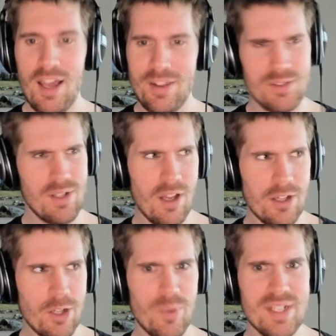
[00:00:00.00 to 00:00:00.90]
And there's a lot
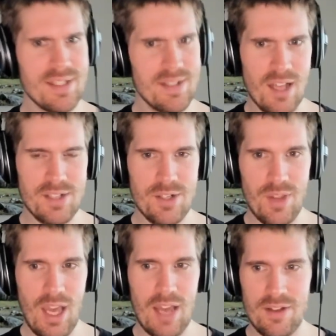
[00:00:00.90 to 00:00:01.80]
of good reasons not to
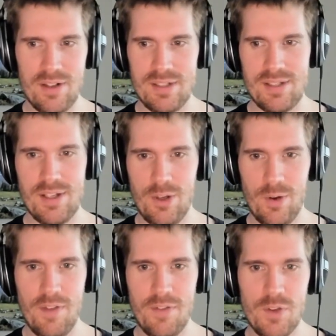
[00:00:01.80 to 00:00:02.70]
do that. There's,
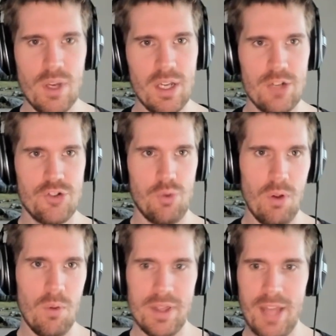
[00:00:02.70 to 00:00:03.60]
if you can
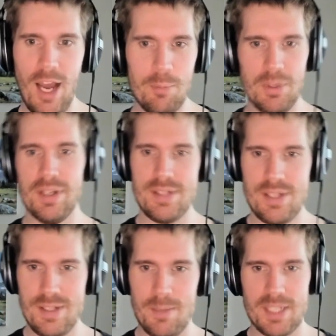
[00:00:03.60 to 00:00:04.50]
control what the output is
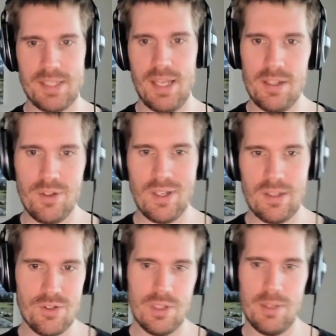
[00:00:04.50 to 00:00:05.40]
to some extent, you can
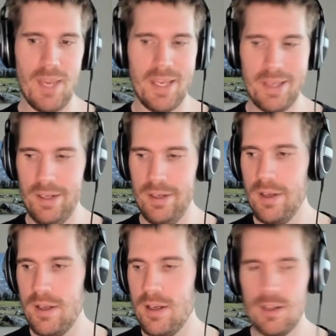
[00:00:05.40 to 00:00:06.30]
usually make it
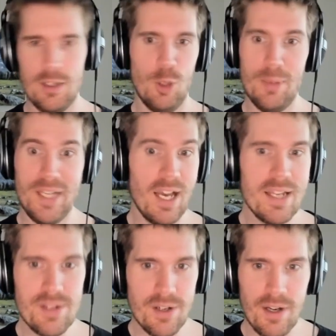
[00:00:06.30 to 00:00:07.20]
a little bit
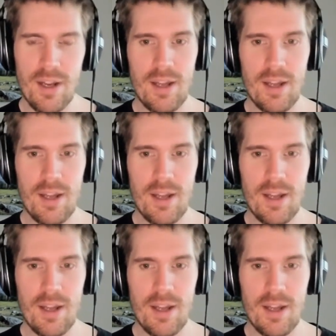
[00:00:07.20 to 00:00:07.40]
nicer.